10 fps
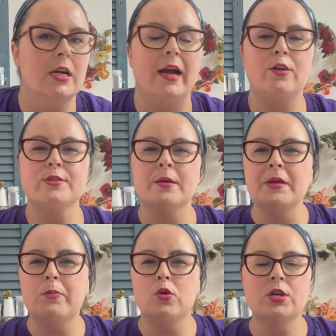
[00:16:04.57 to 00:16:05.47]
I know some
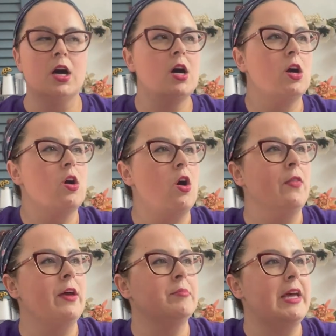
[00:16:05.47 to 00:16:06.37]
people call
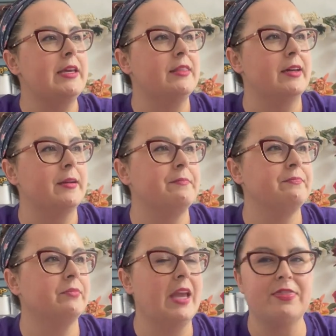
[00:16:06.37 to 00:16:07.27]
them like the,
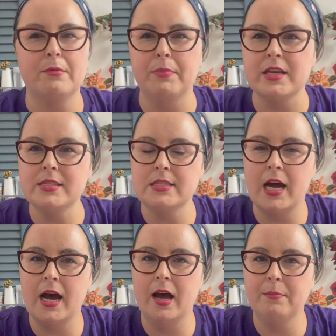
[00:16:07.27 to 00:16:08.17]
at the bus
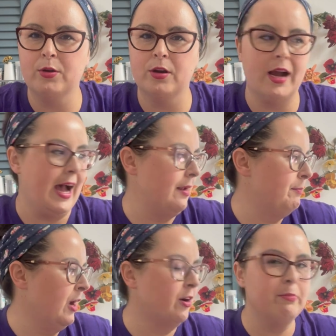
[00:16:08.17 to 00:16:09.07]
stop or at
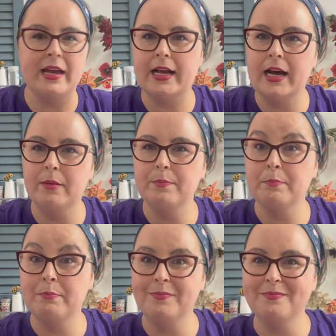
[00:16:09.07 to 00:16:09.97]
parent pickup
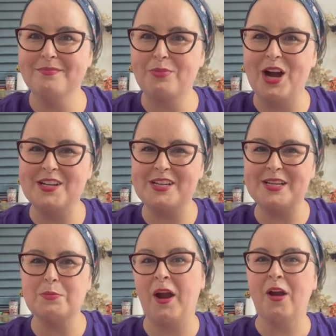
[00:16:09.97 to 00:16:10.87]

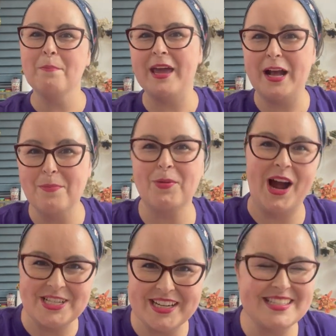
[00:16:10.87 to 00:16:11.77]
projects, parent pickup
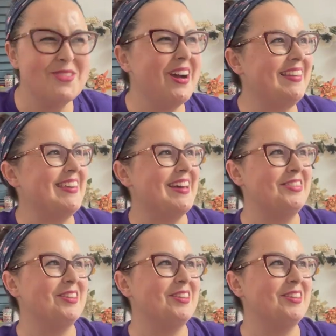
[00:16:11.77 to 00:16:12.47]
projects. Oh, I like that.